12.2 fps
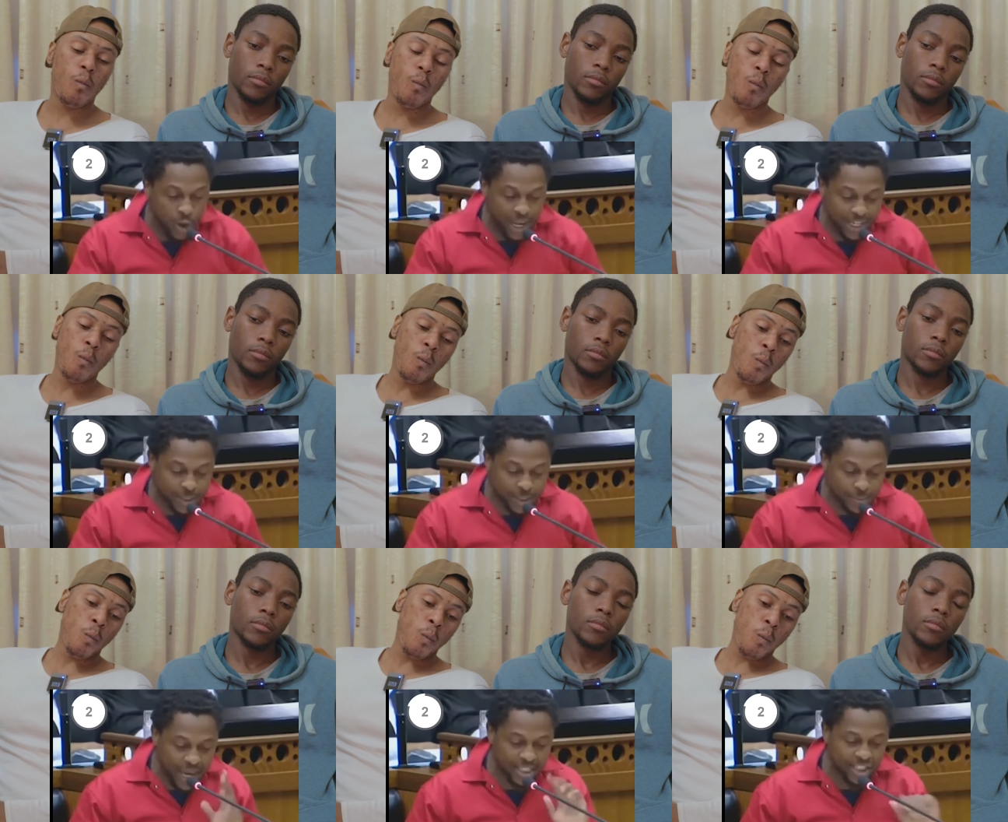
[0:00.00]
Speaker 1: and we will
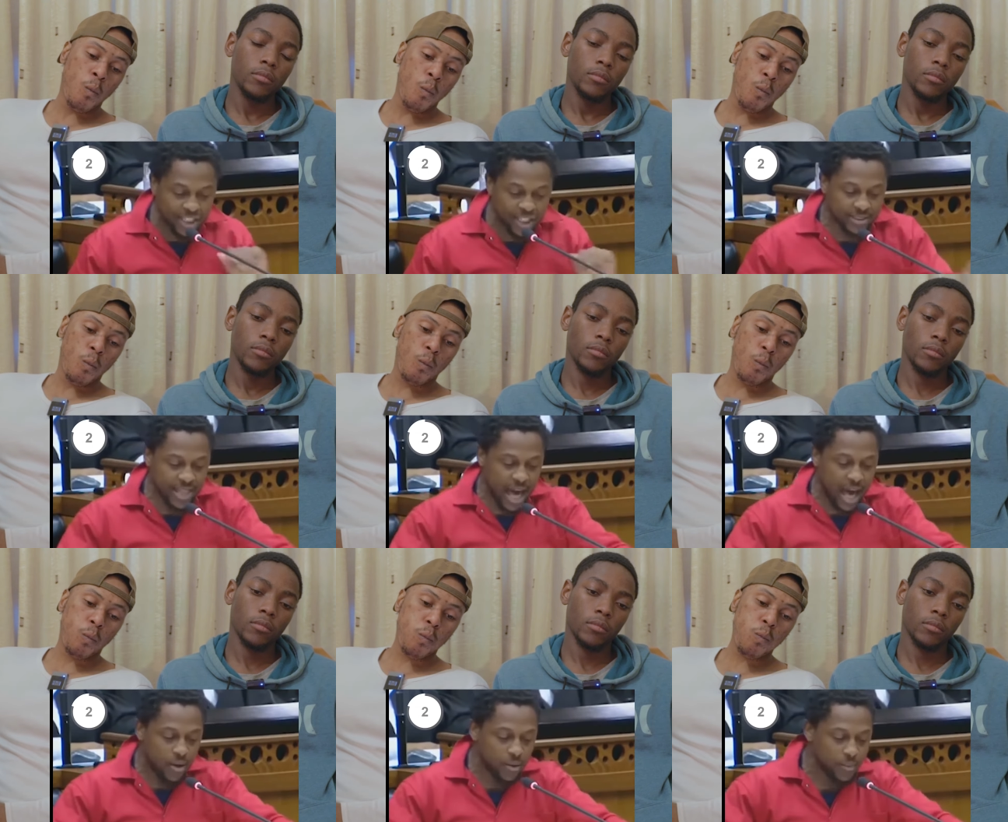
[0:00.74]
explain just
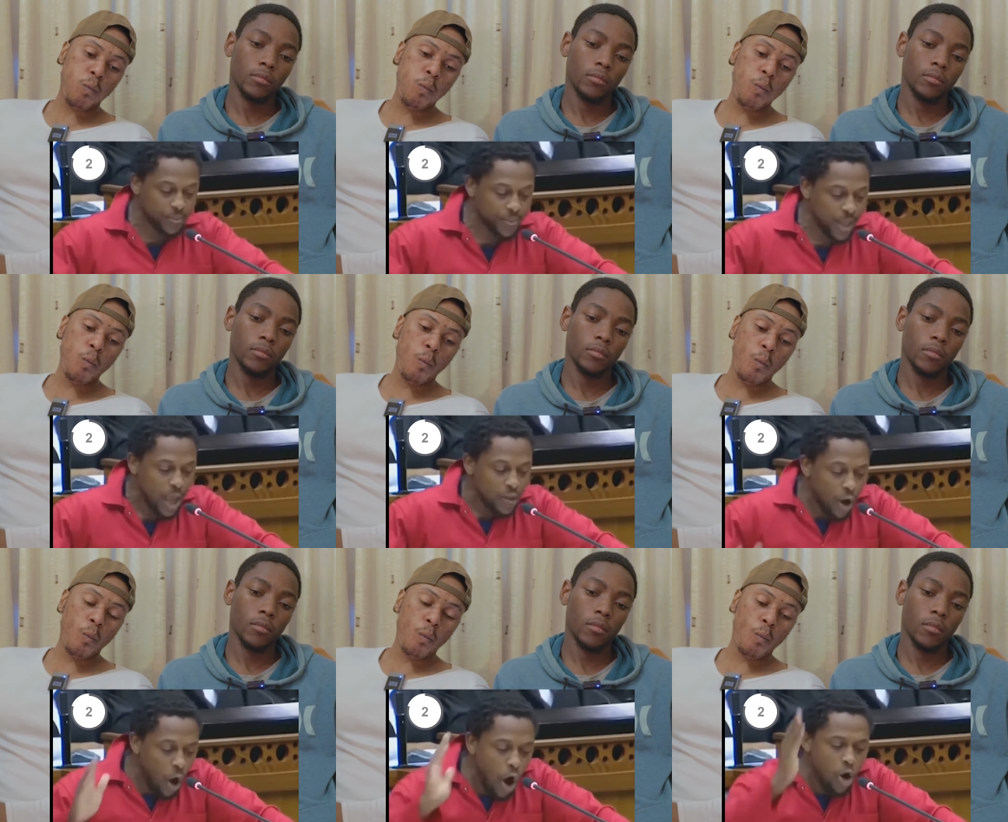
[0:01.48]
now.
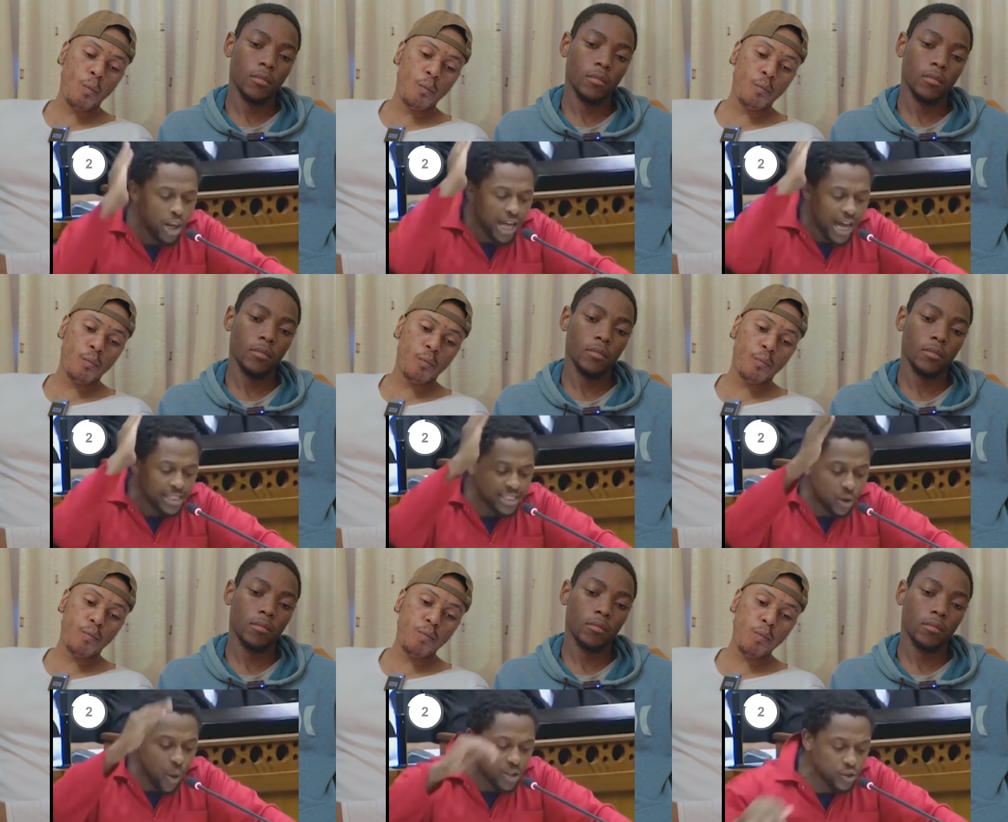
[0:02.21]
The whole
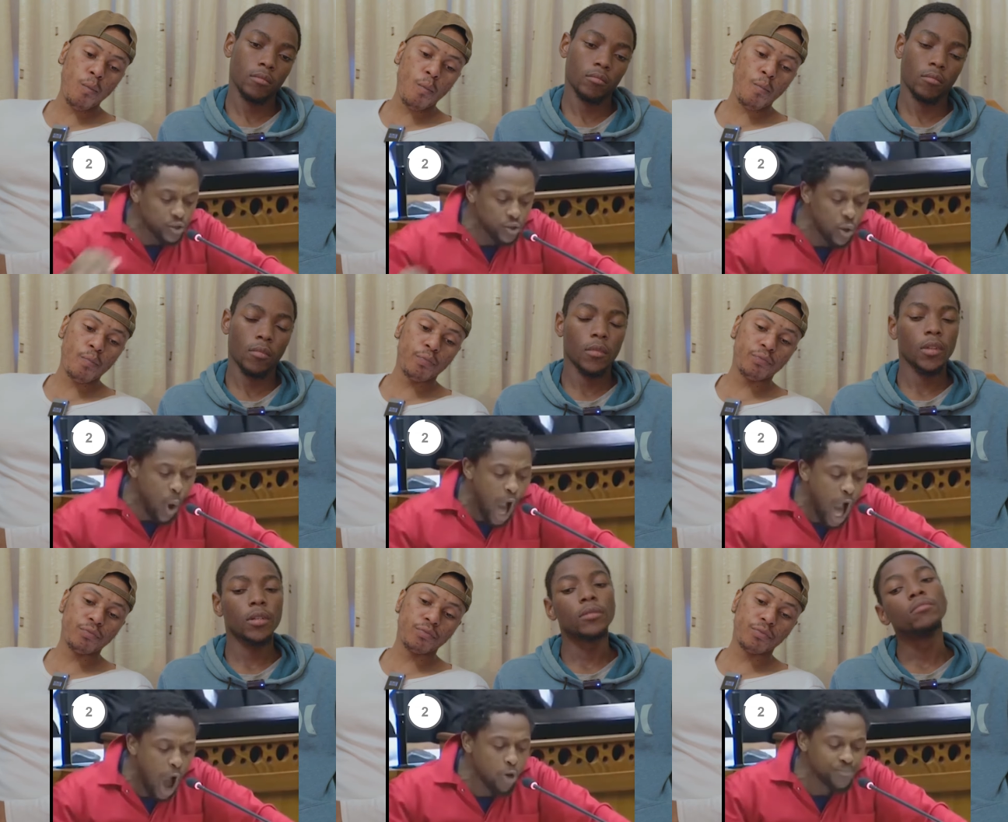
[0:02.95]
country wants to know
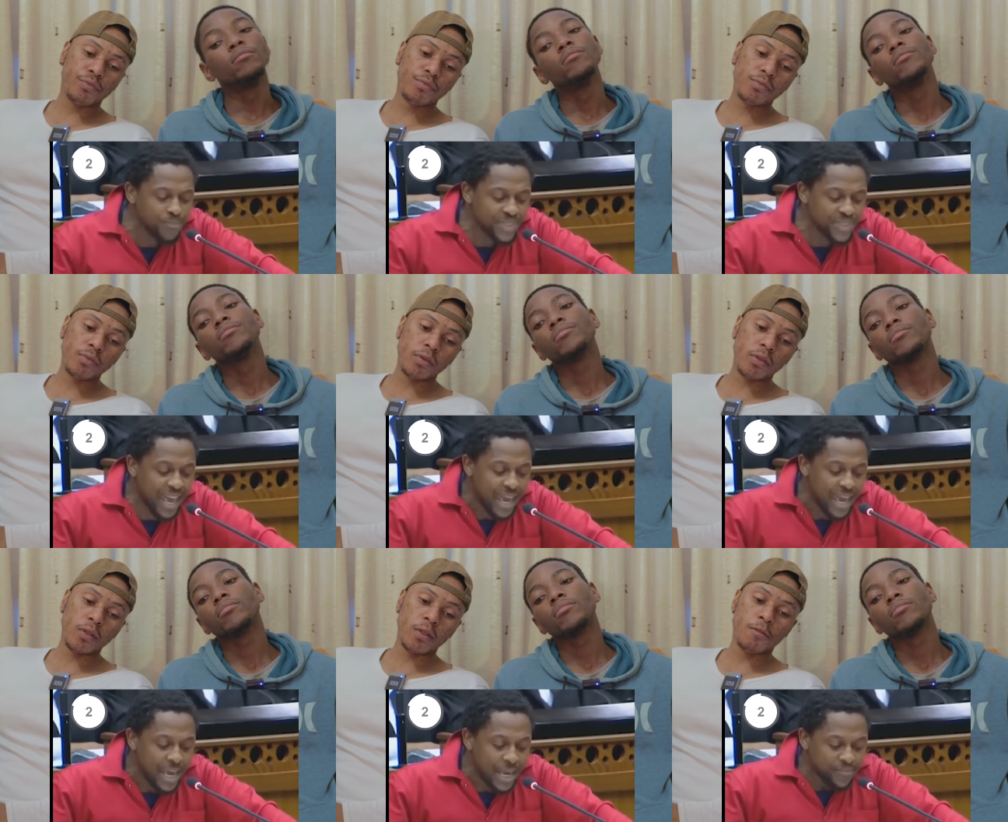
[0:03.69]
how
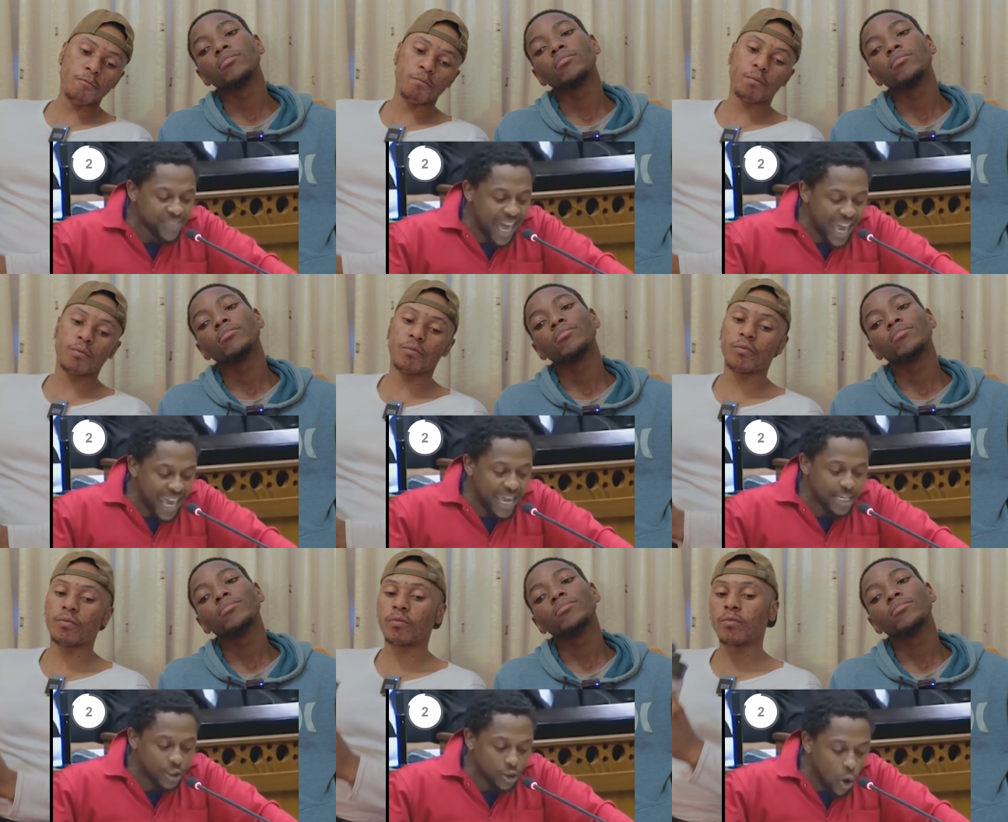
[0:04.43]

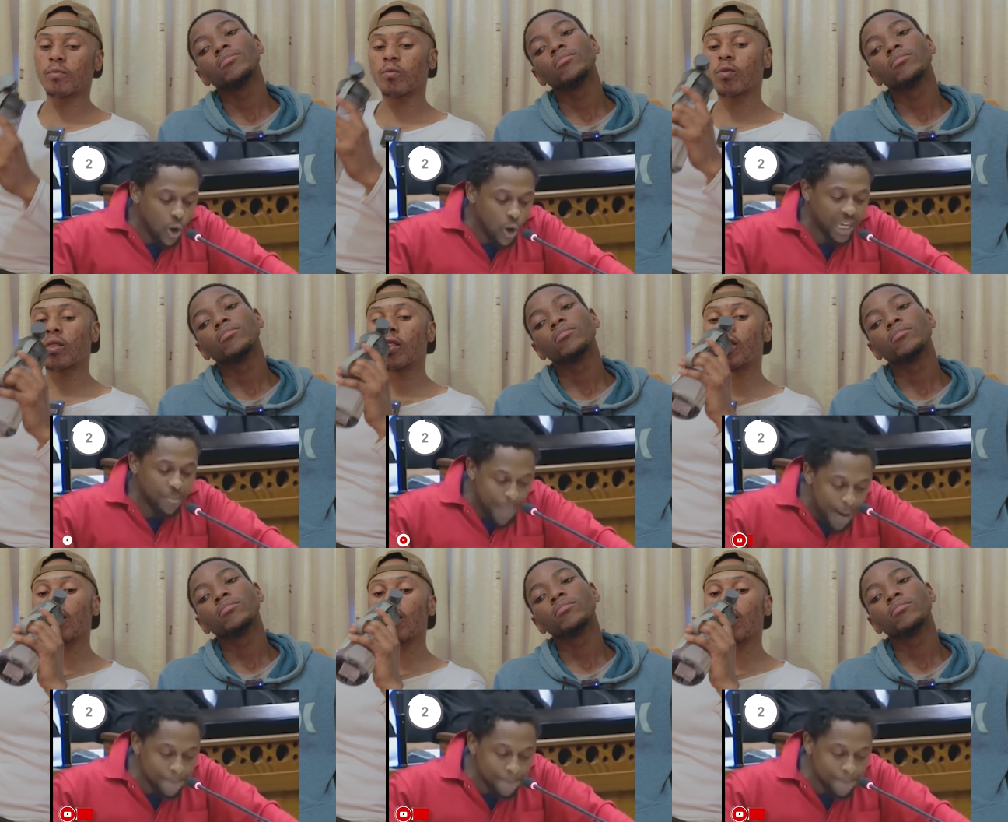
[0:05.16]
Mqengeni Noki